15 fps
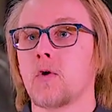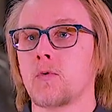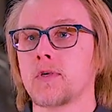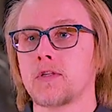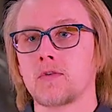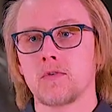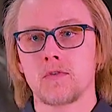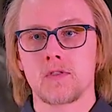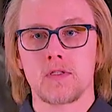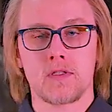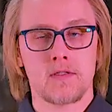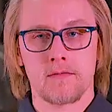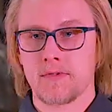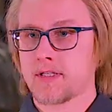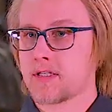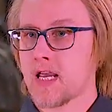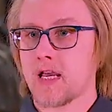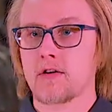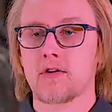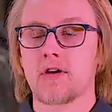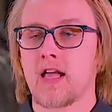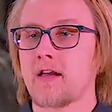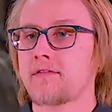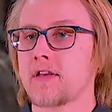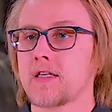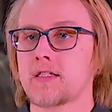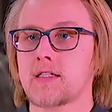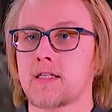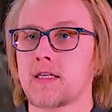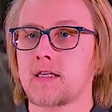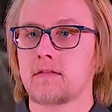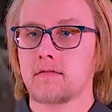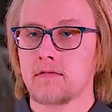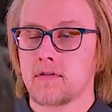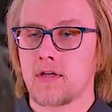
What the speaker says: We used standard F-18